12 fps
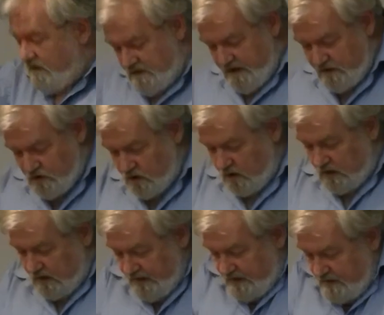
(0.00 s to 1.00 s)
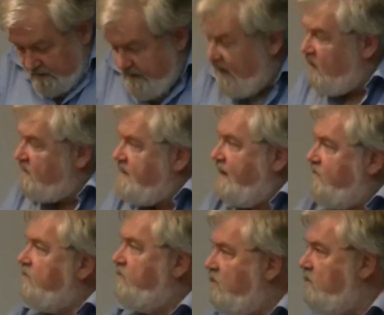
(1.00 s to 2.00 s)
The teacher cleaned their
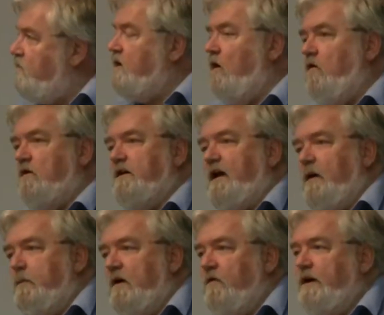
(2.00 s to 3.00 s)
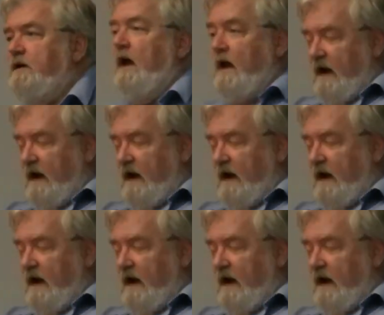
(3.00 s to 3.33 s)
desk too for the whole of that period.